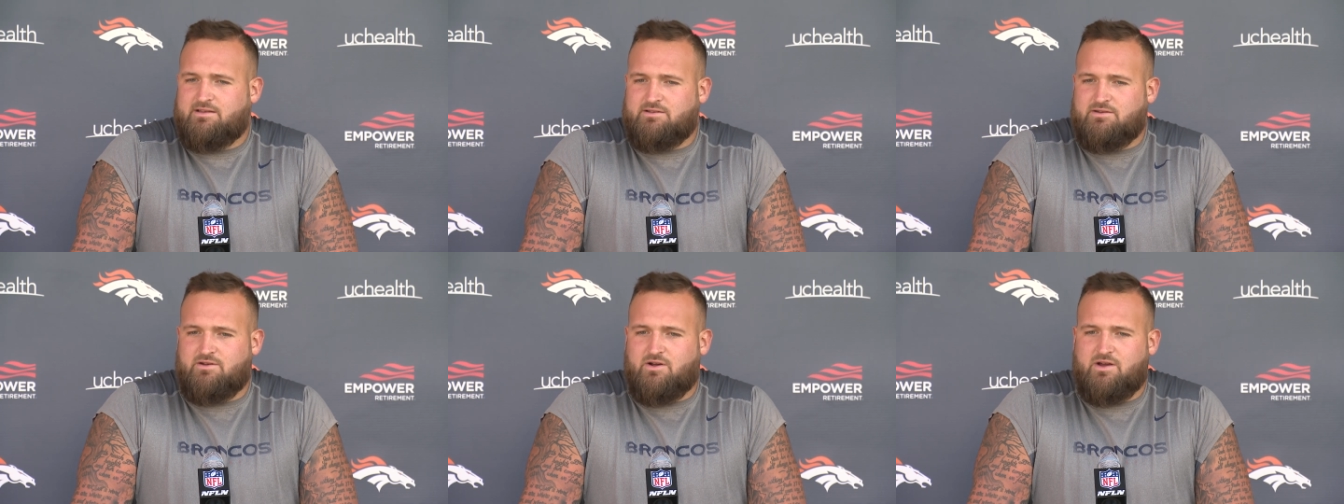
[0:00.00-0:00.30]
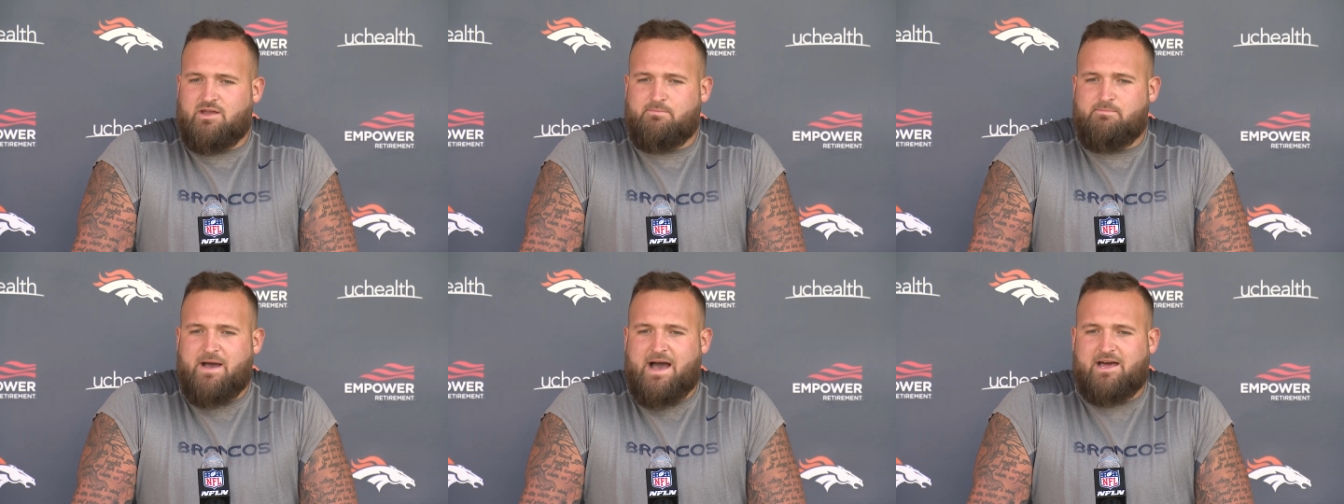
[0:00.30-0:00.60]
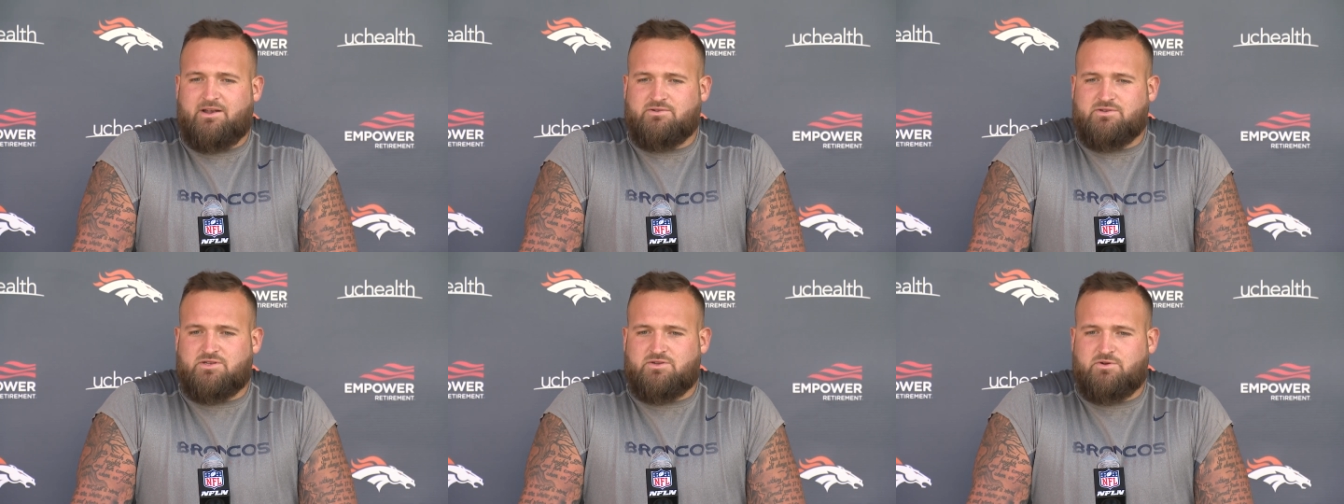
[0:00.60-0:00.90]
You know, he
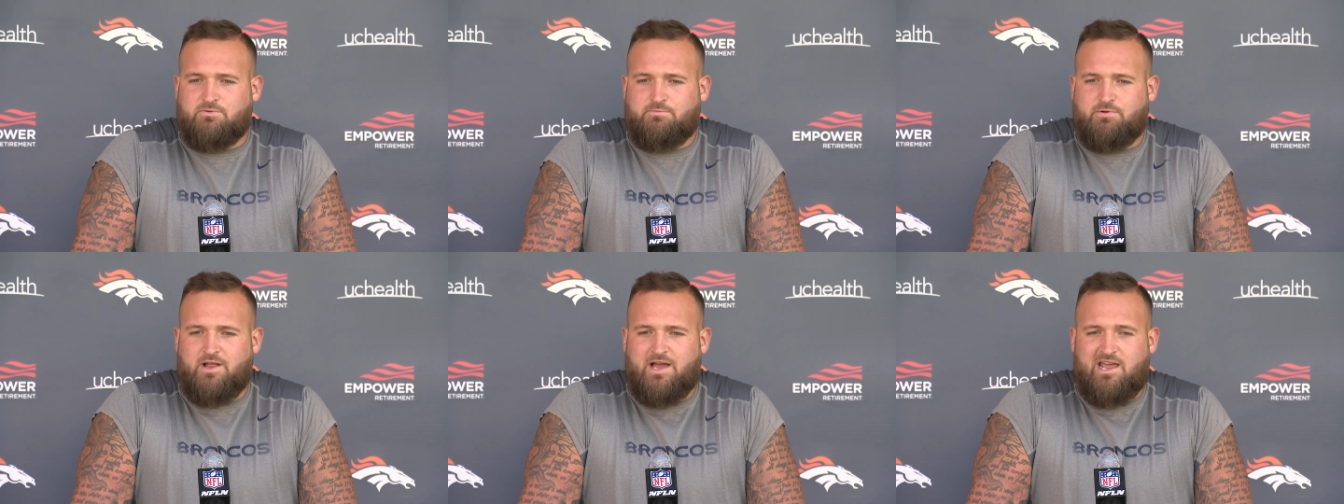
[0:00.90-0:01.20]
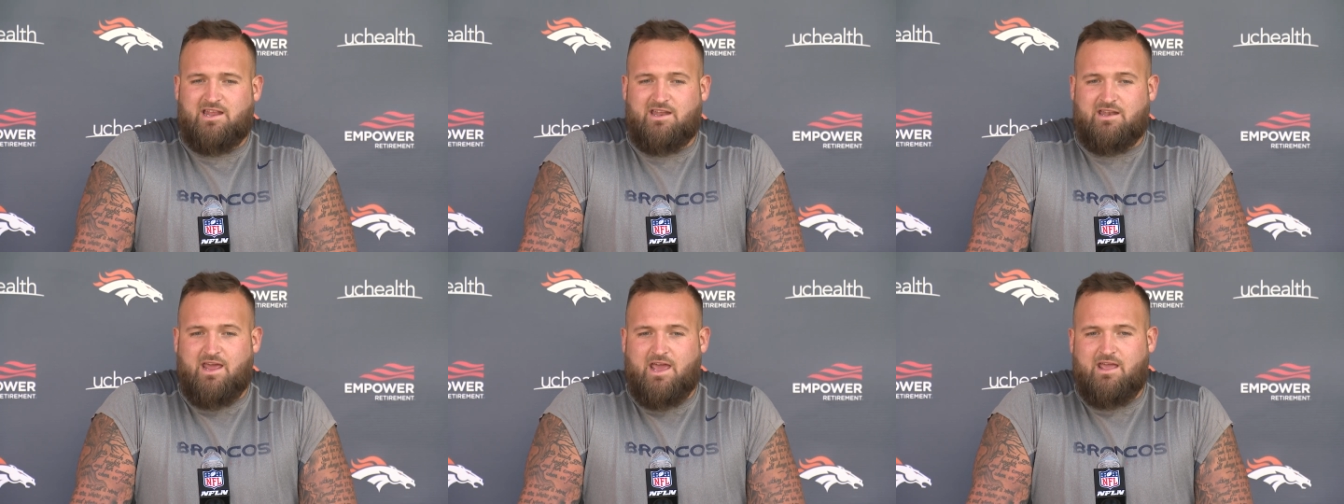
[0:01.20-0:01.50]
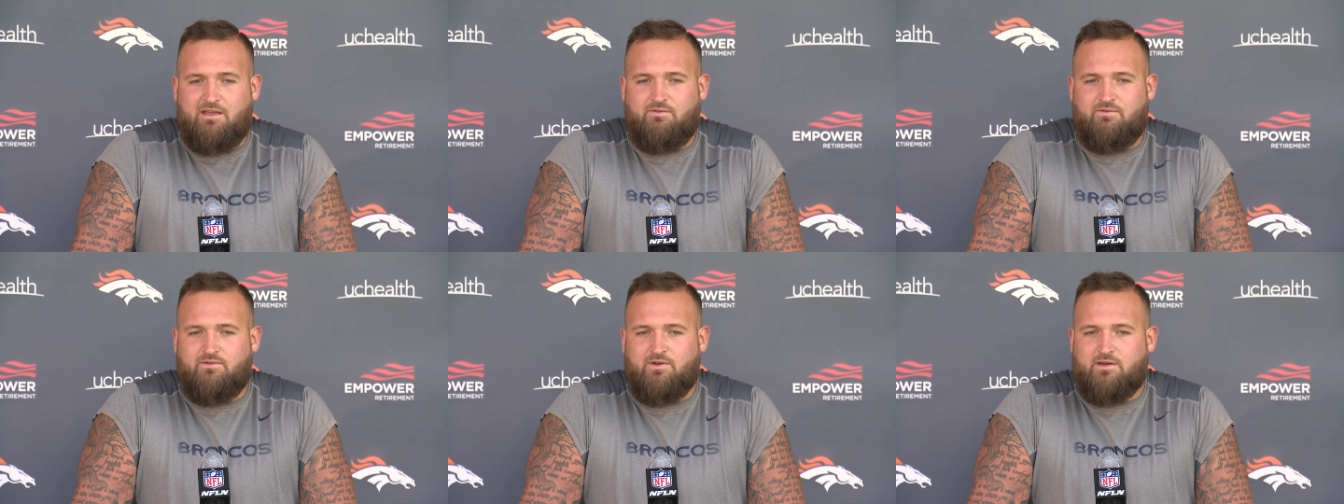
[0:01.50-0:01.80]
battles through playing an
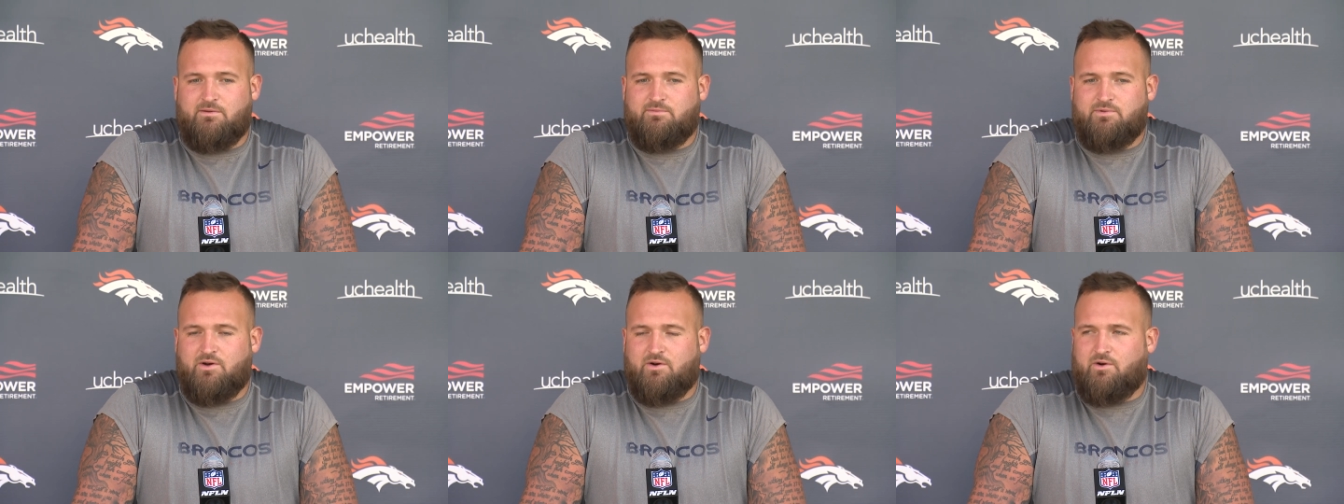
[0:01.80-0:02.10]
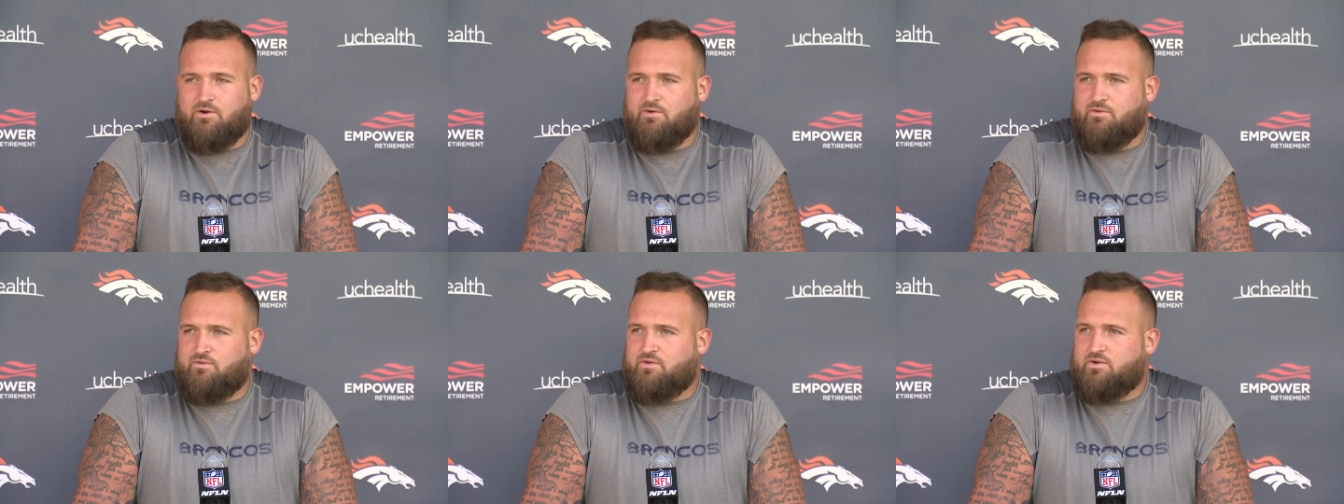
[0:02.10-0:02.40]
AFib the whole